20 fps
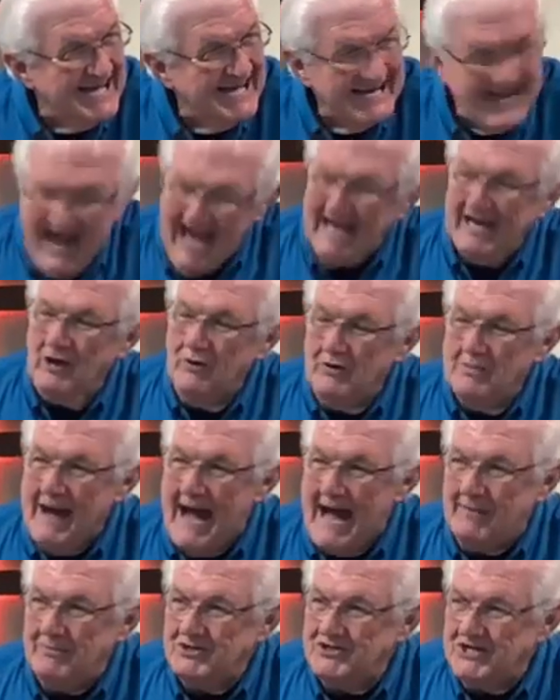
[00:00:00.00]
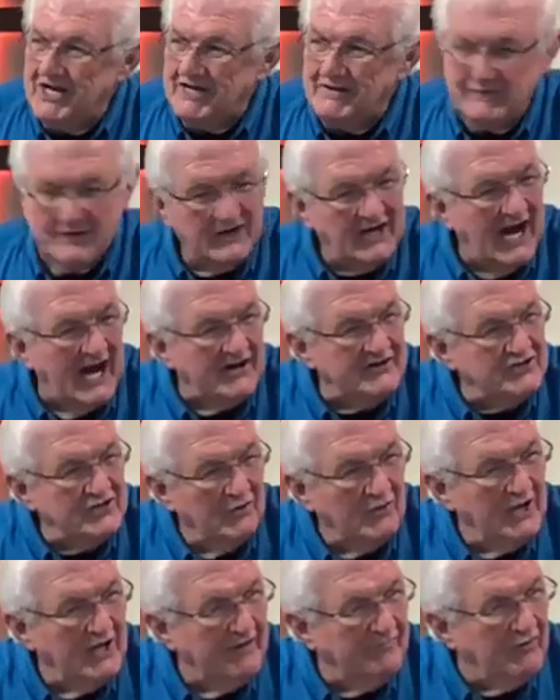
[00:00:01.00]
Now I know the Bible says for God so
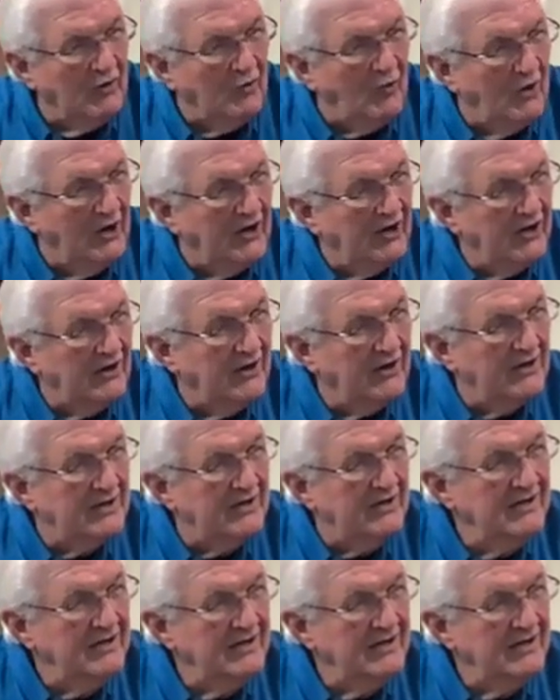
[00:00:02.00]
loved the world.